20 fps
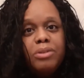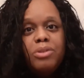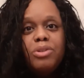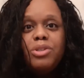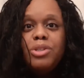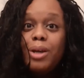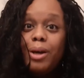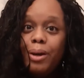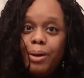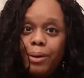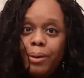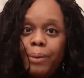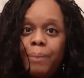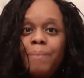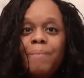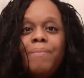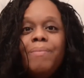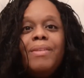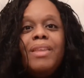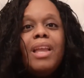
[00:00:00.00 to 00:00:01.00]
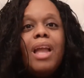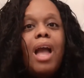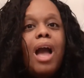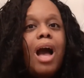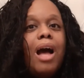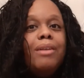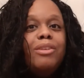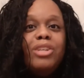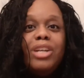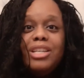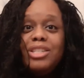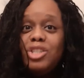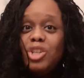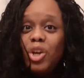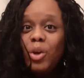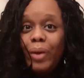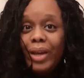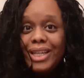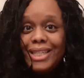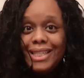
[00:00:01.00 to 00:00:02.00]
So just a
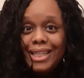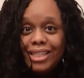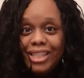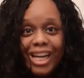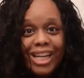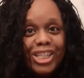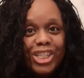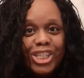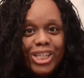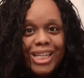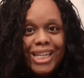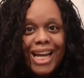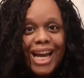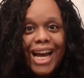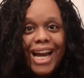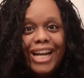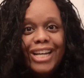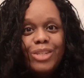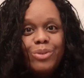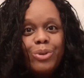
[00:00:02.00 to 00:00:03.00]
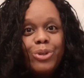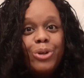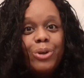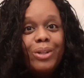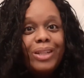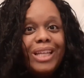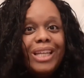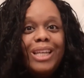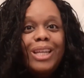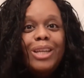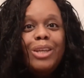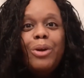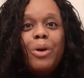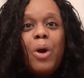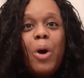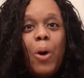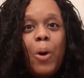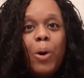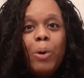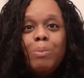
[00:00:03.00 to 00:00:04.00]
quick suggestion, guys, when you're cleaning your
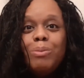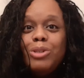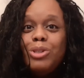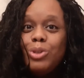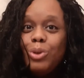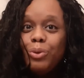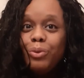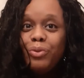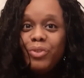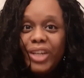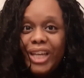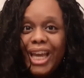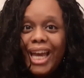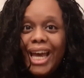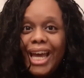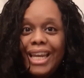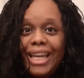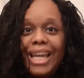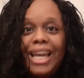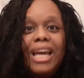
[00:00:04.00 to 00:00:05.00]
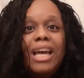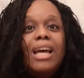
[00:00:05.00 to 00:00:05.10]
homes, don't forget